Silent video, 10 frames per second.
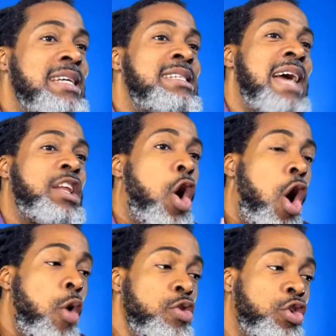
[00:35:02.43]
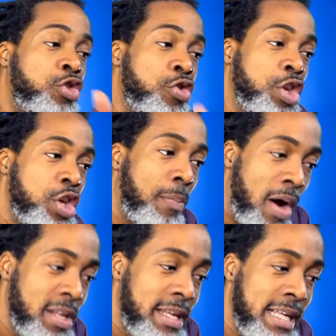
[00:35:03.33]
that how you treat your
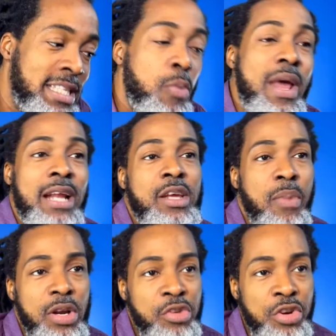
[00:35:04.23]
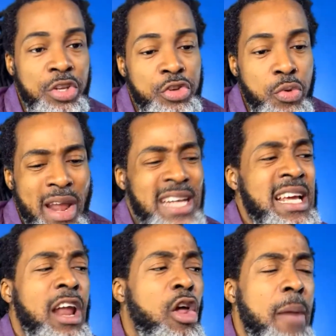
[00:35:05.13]
body is the way that your body treats you. And I
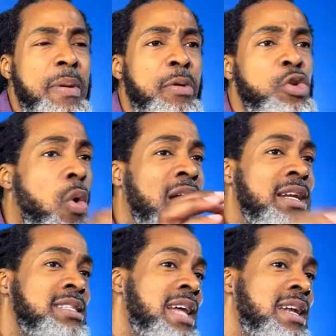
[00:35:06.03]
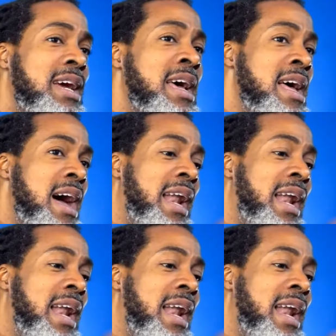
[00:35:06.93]
think a lot of people don't understand that.